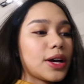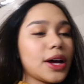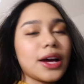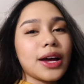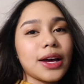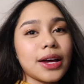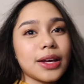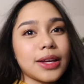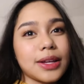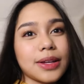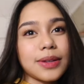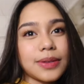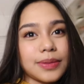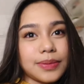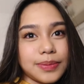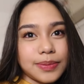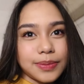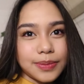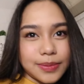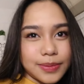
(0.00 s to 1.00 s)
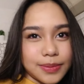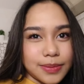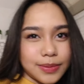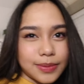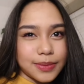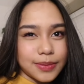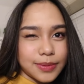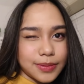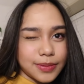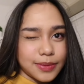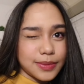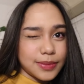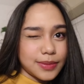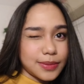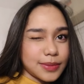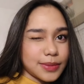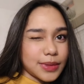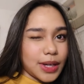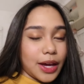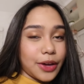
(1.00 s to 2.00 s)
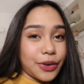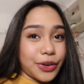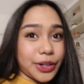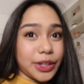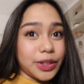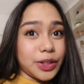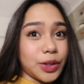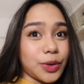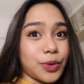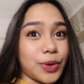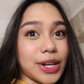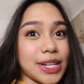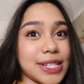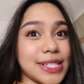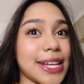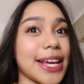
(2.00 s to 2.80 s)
I don't really know what to